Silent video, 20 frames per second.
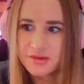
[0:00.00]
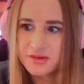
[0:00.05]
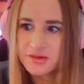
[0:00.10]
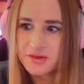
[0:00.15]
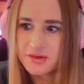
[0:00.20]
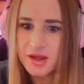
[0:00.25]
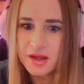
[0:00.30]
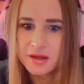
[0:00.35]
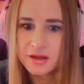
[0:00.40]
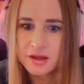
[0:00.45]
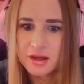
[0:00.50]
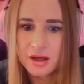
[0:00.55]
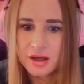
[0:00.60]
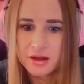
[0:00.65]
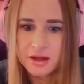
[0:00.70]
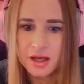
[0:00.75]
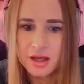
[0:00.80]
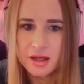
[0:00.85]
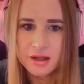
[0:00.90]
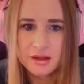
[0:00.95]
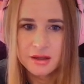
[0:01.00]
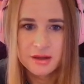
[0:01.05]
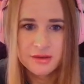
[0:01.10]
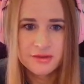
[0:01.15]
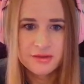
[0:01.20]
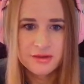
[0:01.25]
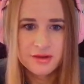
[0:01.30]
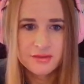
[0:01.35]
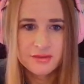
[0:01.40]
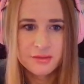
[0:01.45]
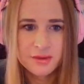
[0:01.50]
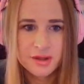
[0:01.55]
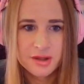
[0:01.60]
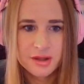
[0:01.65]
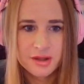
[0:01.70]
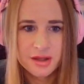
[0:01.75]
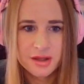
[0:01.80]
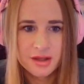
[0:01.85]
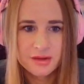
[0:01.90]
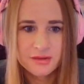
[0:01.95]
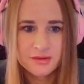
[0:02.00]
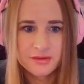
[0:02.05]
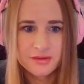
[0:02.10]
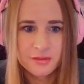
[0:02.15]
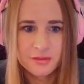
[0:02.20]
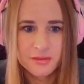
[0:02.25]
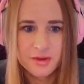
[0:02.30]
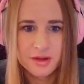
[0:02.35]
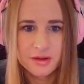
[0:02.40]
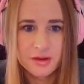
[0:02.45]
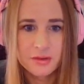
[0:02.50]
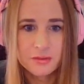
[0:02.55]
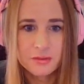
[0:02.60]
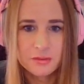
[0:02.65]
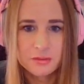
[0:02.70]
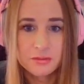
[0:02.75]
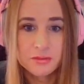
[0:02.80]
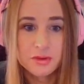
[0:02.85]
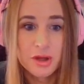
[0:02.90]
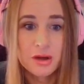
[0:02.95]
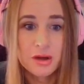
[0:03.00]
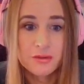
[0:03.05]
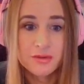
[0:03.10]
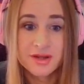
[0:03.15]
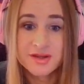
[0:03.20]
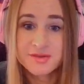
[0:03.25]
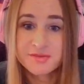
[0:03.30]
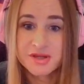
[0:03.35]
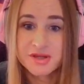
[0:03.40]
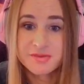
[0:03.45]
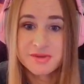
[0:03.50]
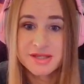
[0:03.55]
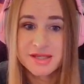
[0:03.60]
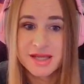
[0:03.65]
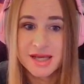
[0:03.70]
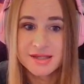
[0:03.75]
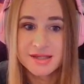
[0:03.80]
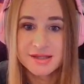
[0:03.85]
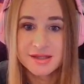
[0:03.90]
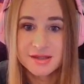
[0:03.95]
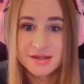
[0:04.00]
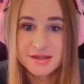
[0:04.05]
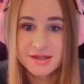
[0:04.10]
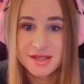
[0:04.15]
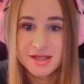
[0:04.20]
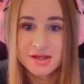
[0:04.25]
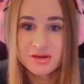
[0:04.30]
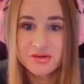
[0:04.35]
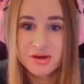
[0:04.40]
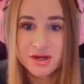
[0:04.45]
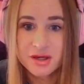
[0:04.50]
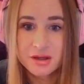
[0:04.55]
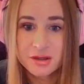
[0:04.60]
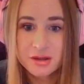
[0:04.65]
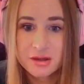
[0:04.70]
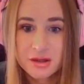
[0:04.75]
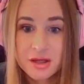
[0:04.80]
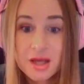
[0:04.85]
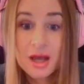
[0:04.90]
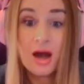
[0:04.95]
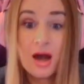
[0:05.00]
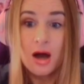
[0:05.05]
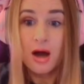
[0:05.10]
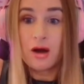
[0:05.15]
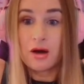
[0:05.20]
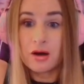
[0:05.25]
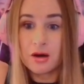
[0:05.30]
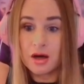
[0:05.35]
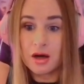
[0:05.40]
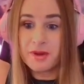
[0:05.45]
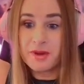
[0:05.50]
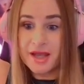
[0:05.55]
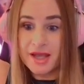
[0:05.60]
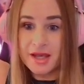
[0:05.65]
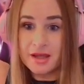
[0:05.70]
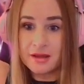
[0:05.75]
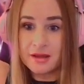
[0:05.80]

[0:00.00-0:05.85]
then. Okay, let's see if we can get something. Oh, no, this must be scatter. Is it going to trigger? Oh, are we in?